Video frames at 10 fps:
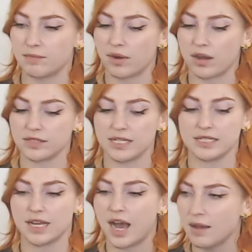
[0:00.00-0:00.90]
process
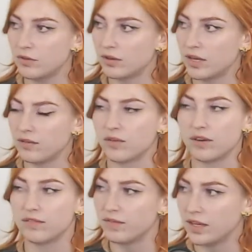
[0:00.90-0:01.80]
is I'm looking for a
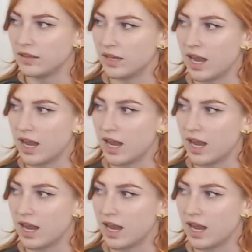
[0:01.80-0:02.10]
feeling.